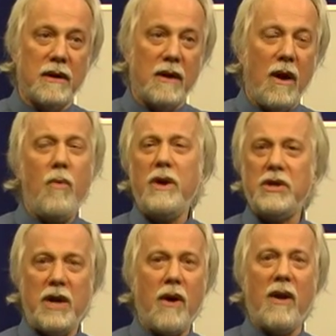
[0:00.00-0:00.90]
Oh, we
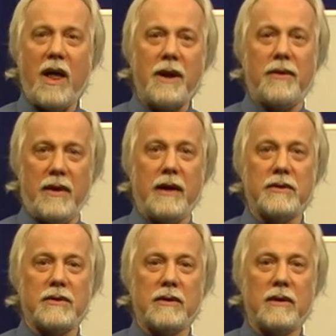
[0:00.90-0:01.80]
share a lot of
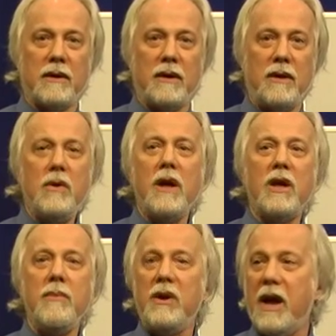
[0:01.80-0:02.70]
things. You can
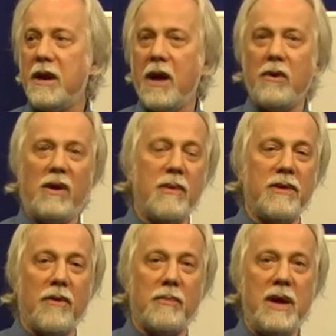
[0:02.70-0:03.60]
communicate not only with
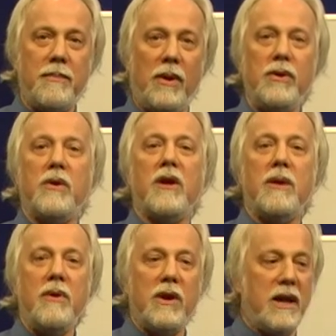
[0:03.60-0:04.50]
other people, you can
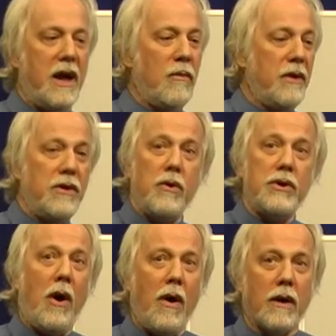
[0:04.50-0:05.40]
communicate with your
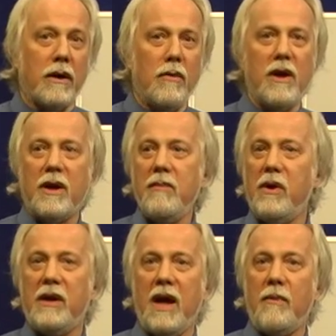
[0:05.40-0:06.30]
dog, you can
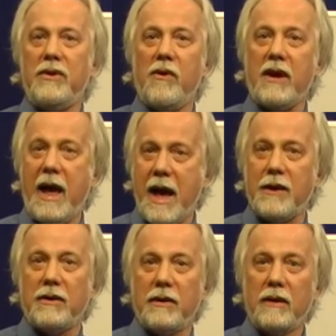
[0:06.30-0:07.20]
communicate with your
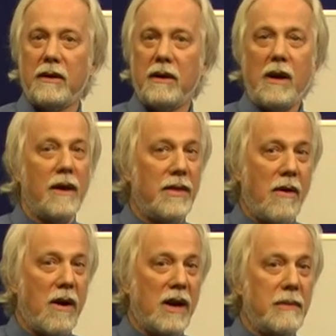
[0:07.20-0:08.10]
cat. There
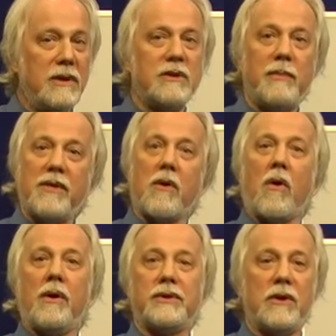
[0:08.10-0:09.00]
are limits, but there are
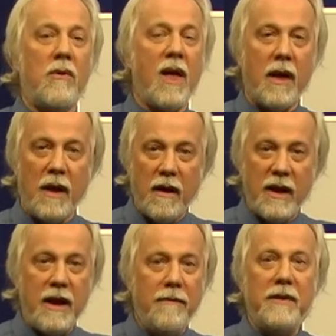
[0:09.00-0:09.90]
also
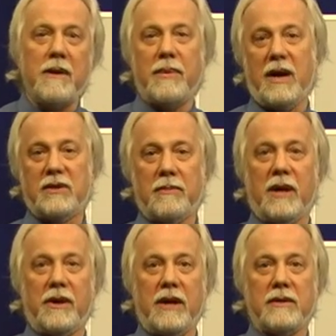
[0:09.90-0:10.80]
infinite
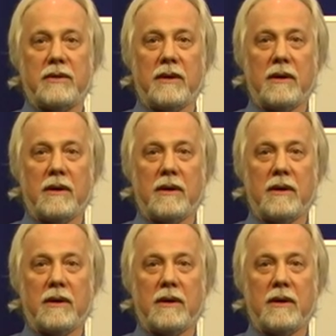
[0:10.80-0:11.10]
possibilities.